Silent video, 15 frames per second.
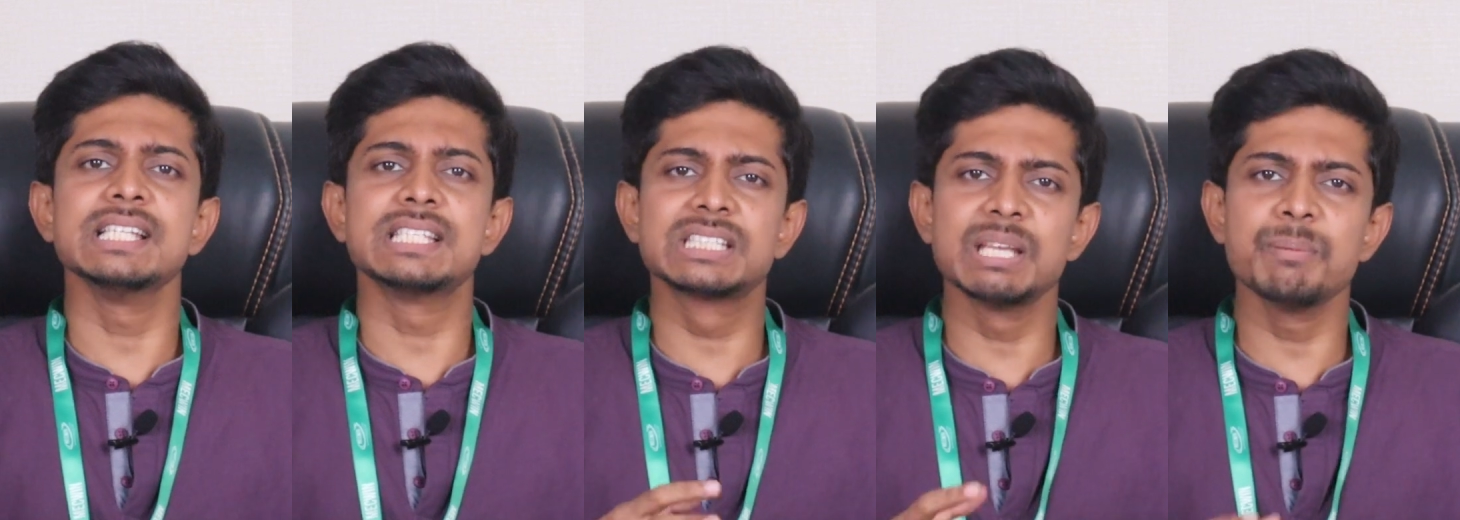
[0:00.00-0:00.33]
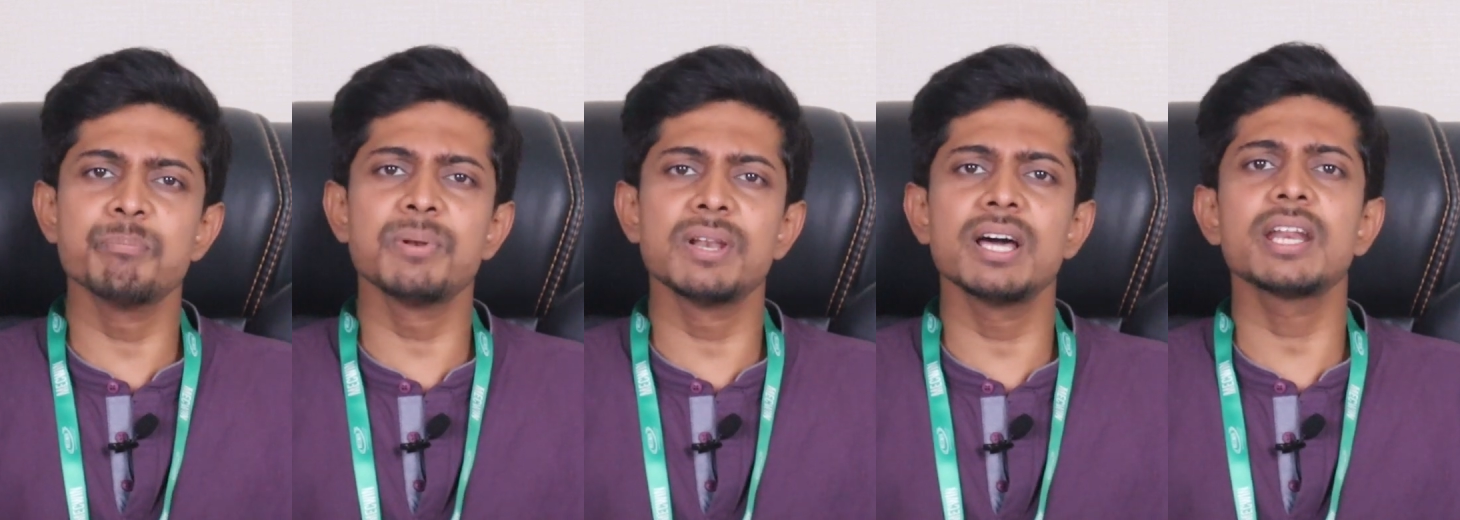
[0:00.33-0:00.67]
is
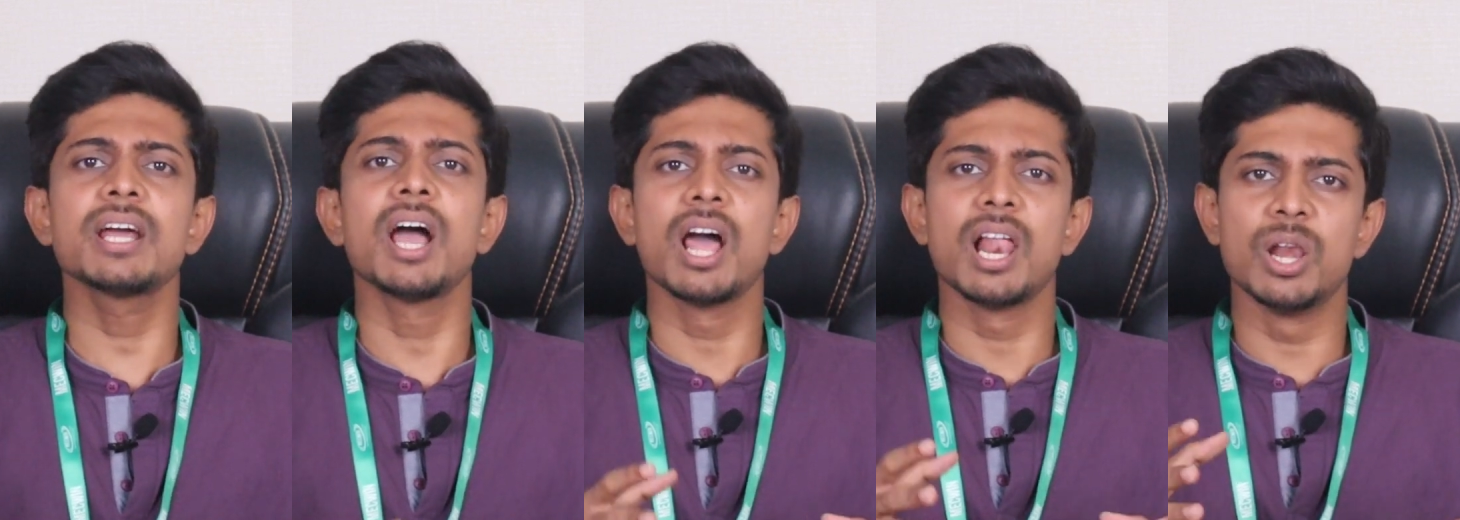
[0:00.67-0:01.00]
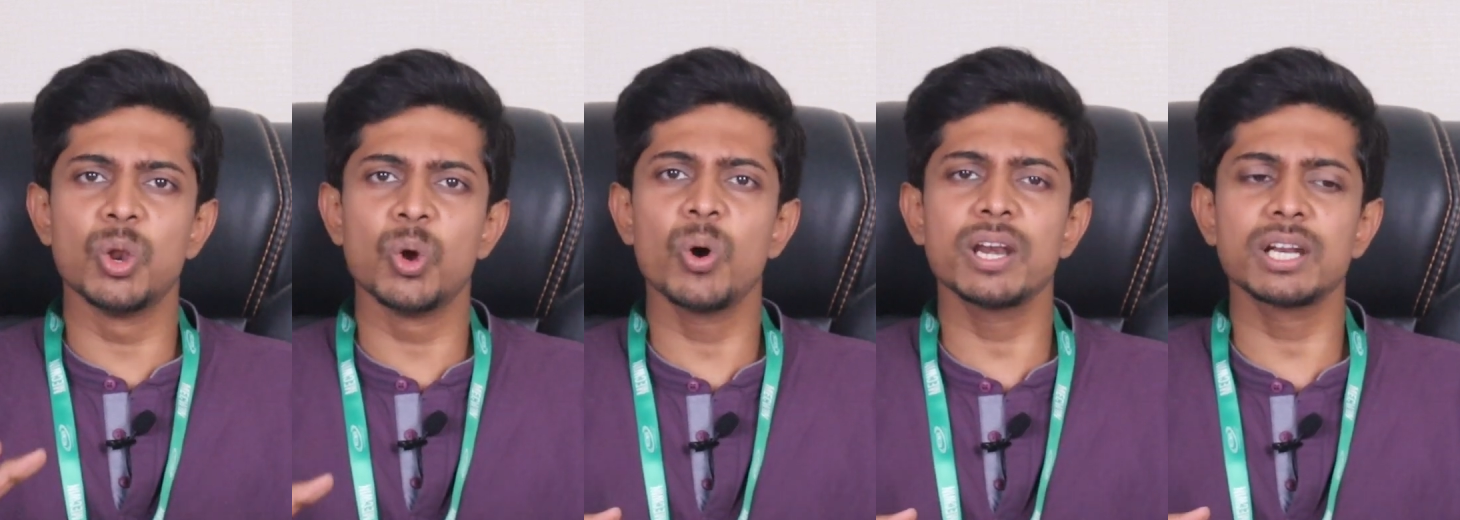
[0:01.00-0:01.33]
simpler,
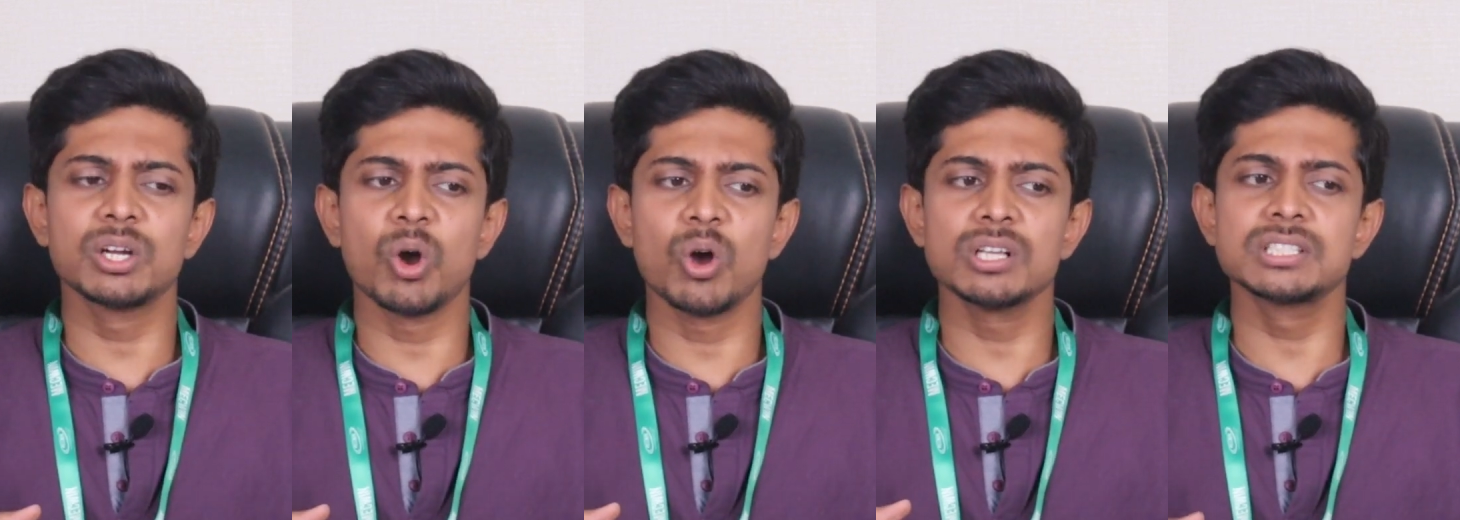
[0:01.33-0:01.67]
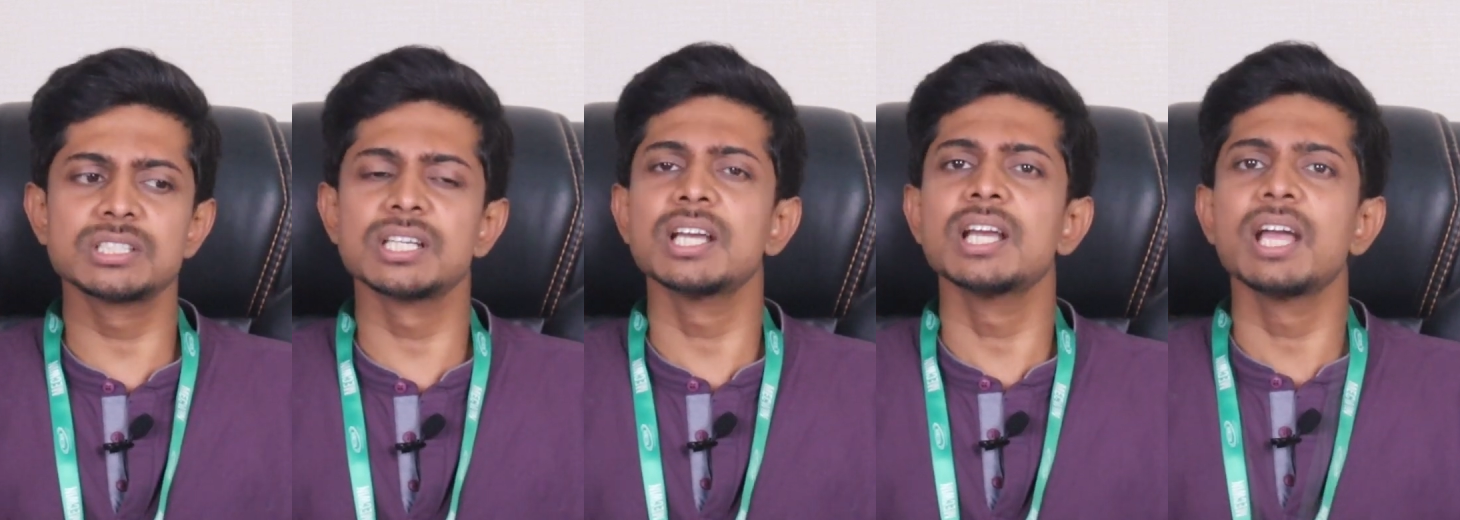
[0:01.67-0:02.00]
lower cost,